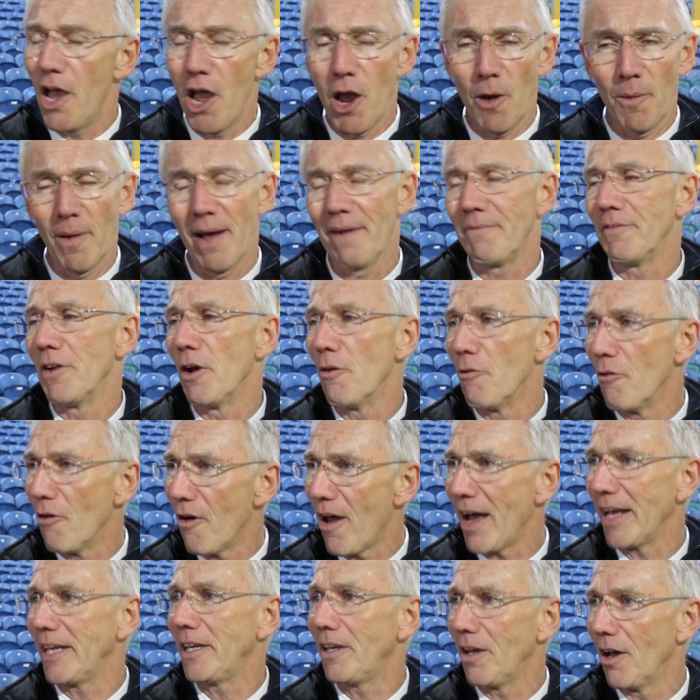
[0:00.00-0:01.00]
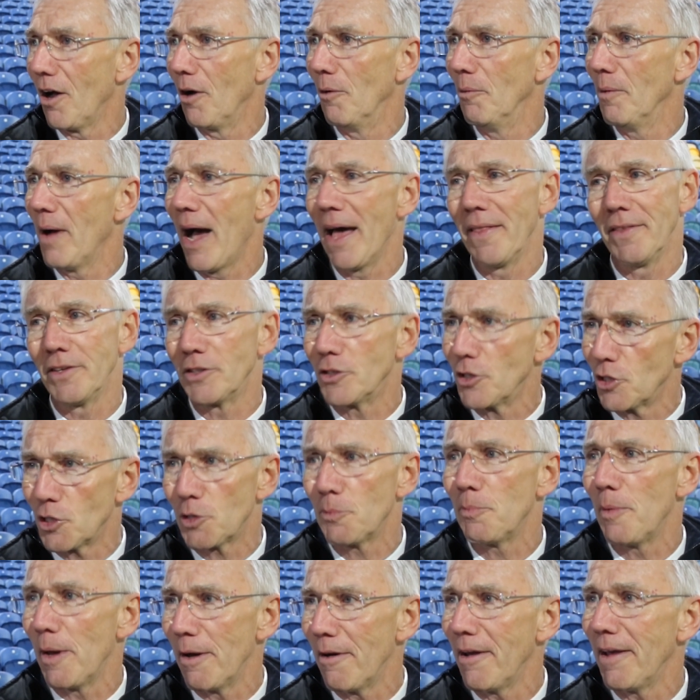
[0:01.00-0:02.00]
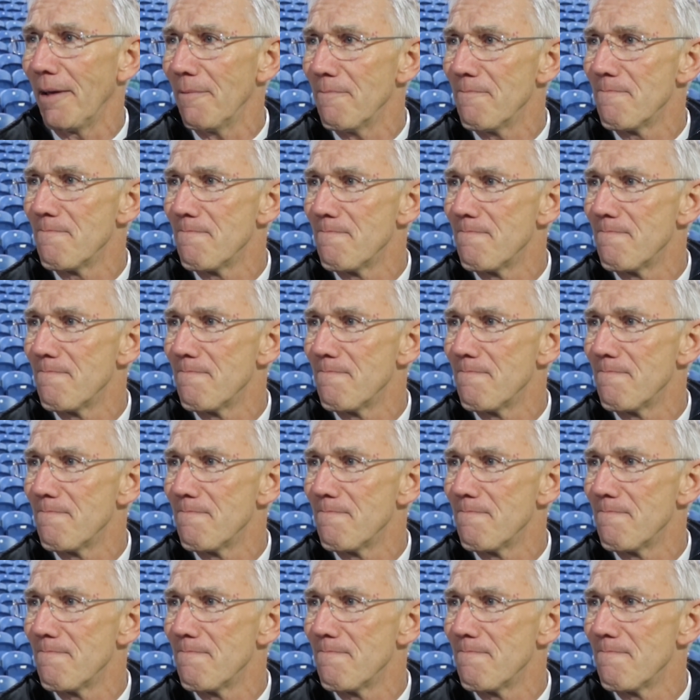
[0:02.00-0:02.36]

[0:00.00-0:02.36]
We're having a right go, and there's a spirit,